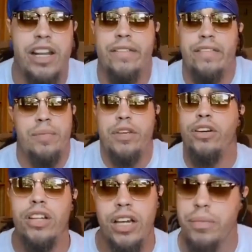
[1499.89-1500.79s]
It doesn't even have to be a
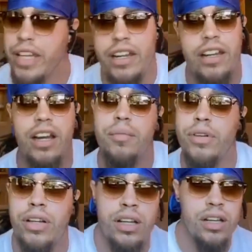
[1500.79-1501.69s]
hookup. Get a
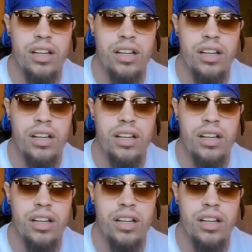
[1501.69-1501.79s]
number.